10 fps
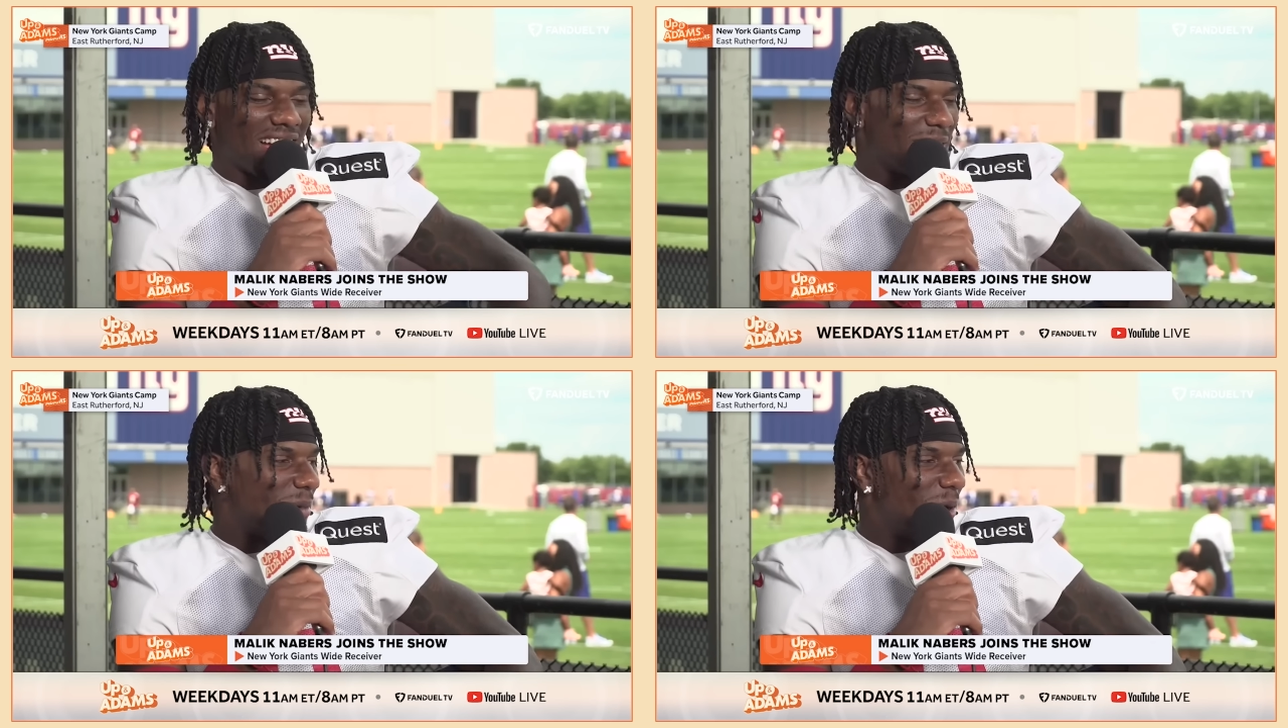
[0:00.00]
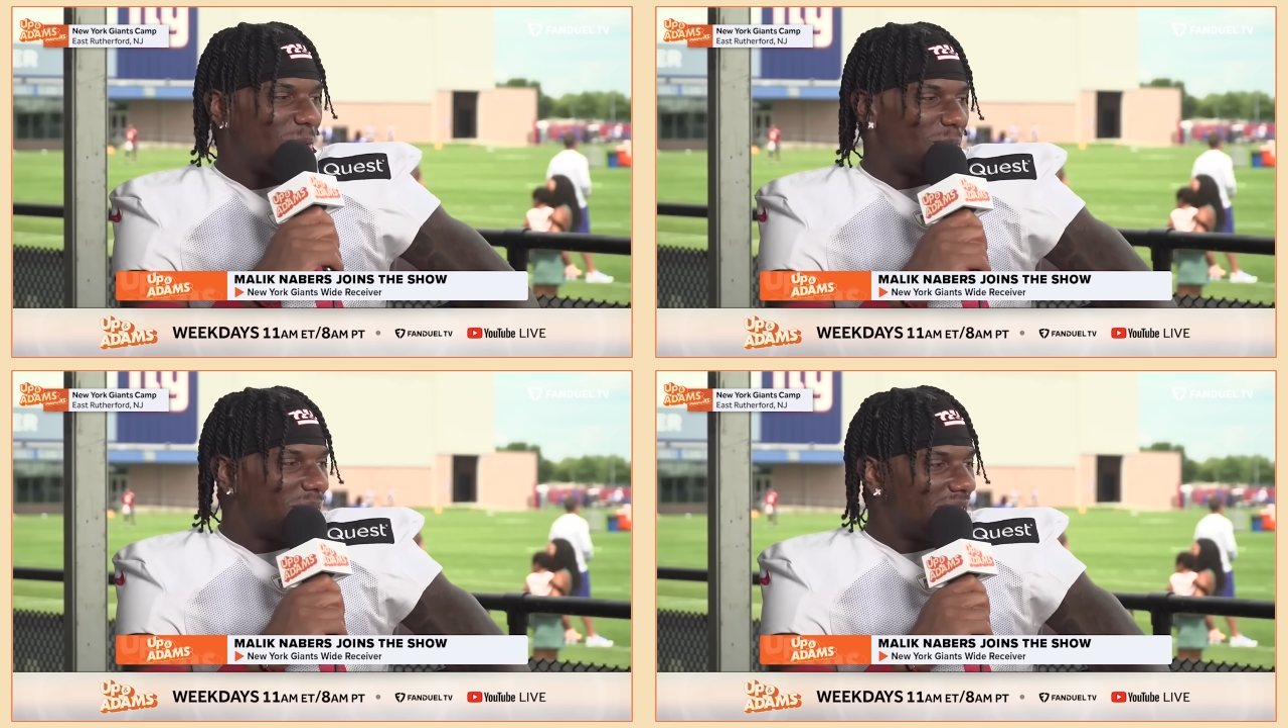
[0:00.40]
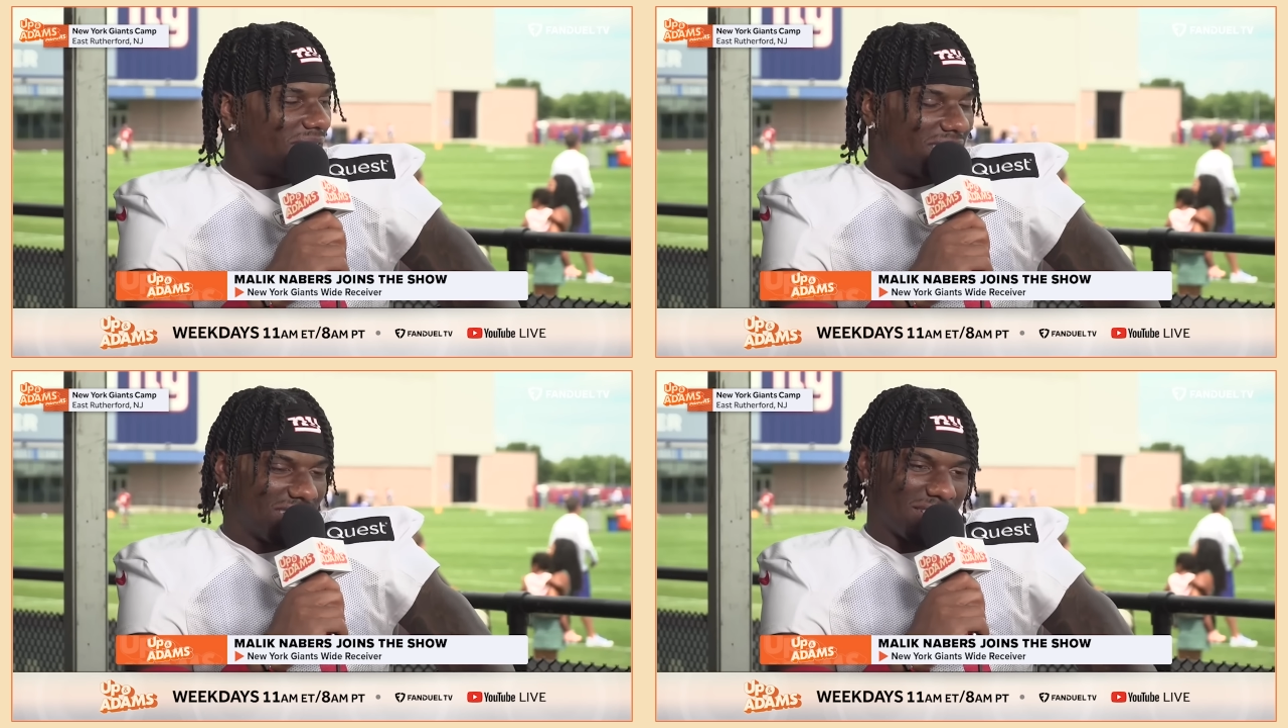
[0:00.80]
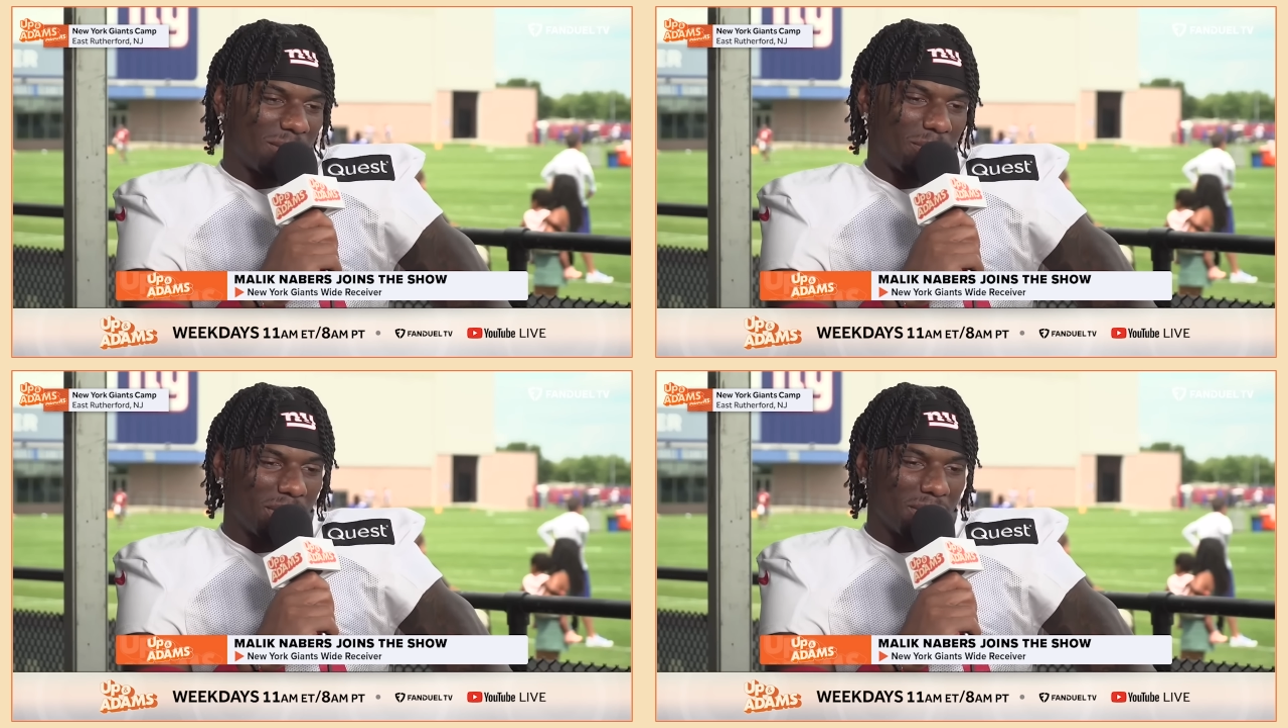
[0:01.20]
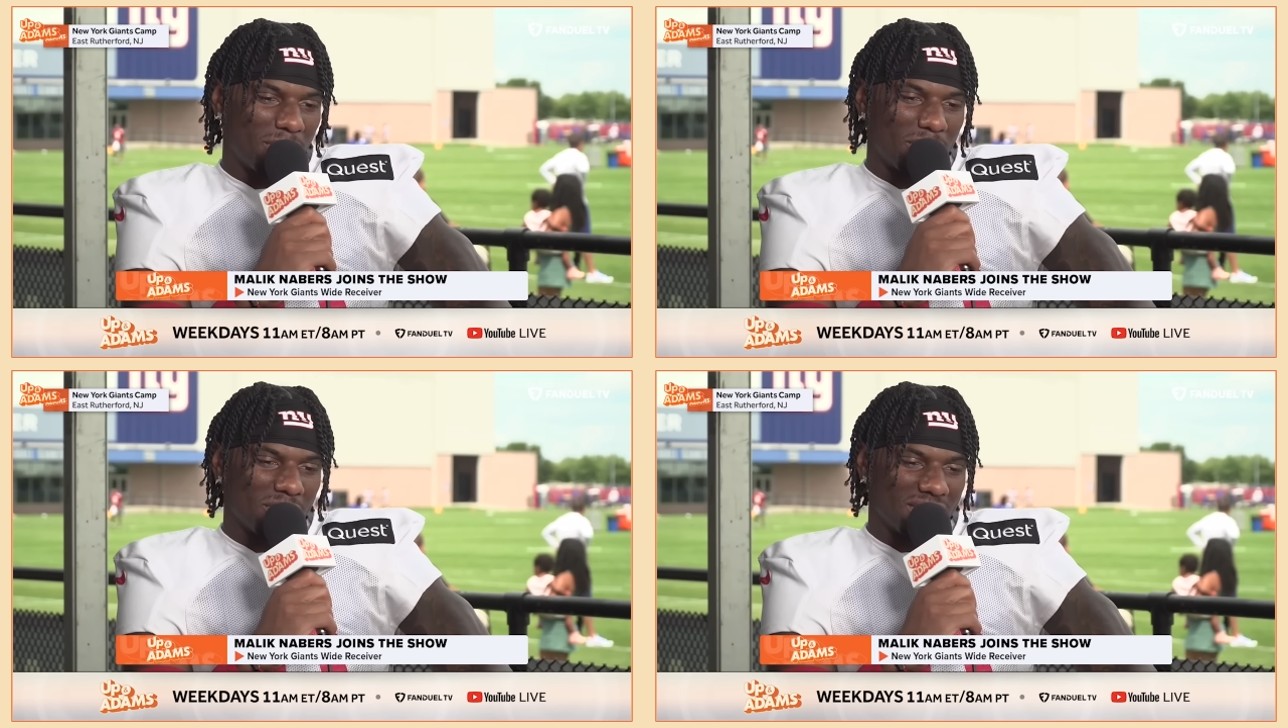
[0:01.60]
I got my own uh, ping
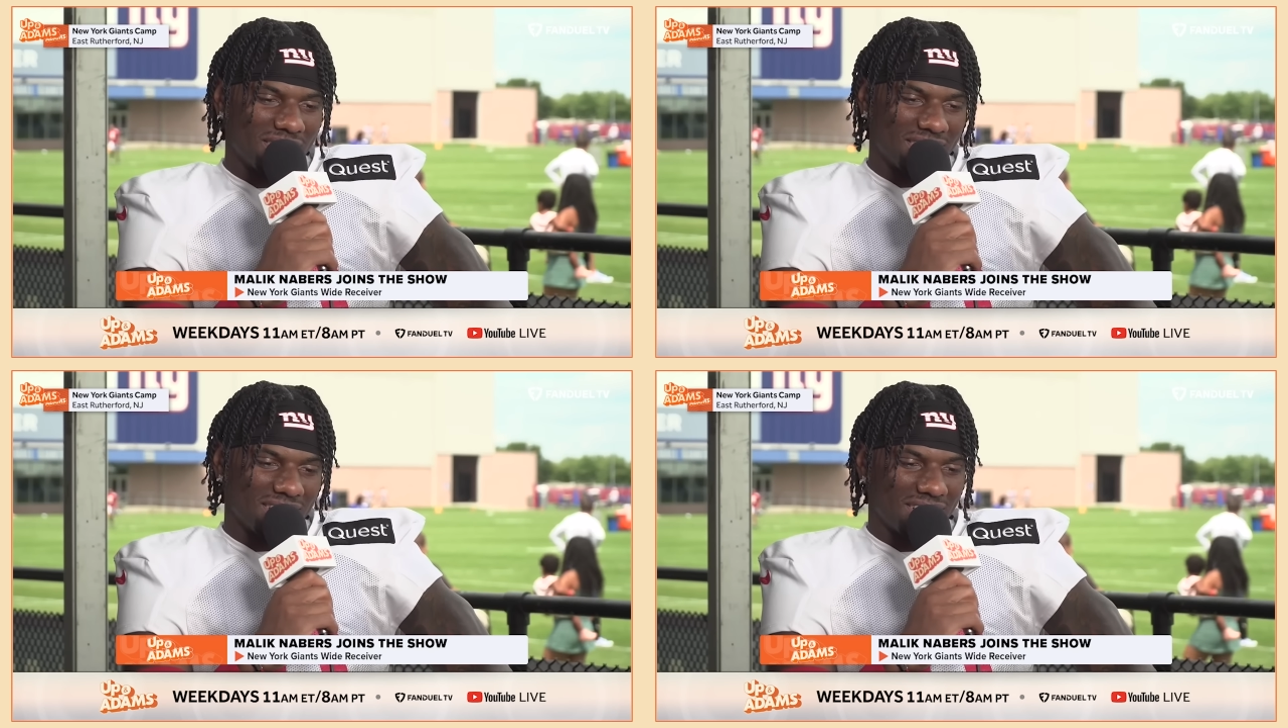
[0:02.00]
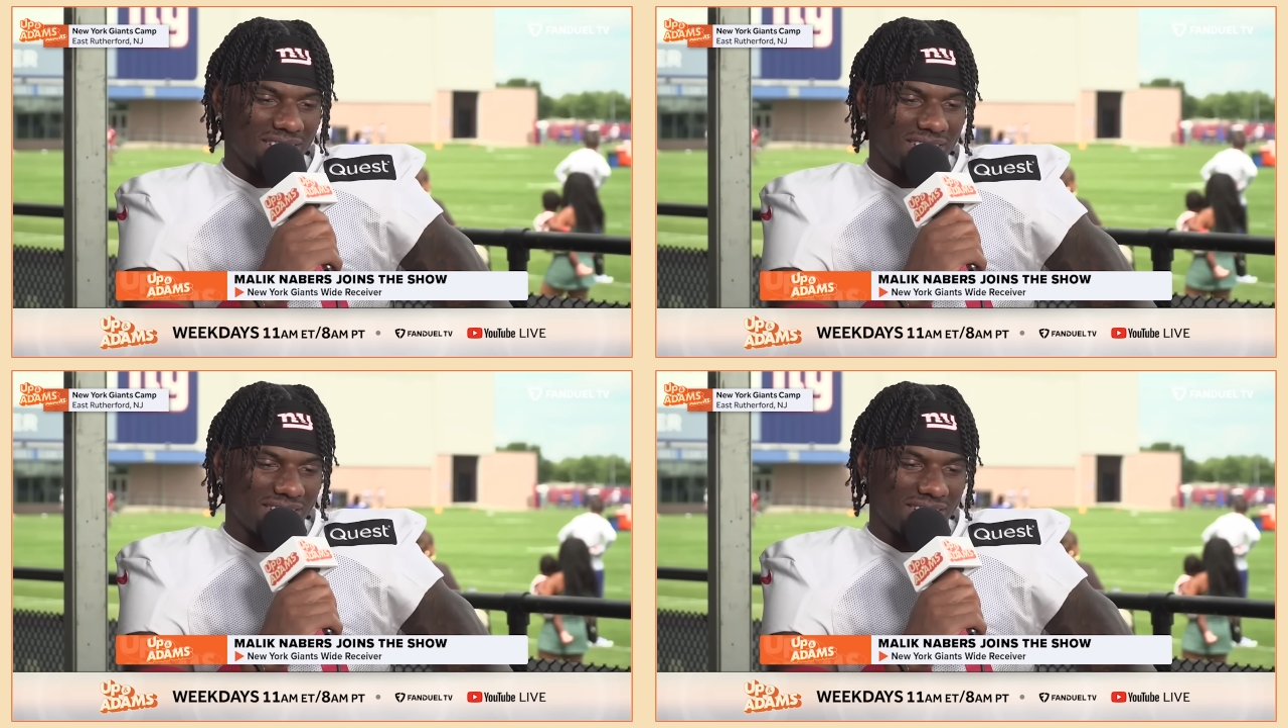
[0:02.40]
pong uh,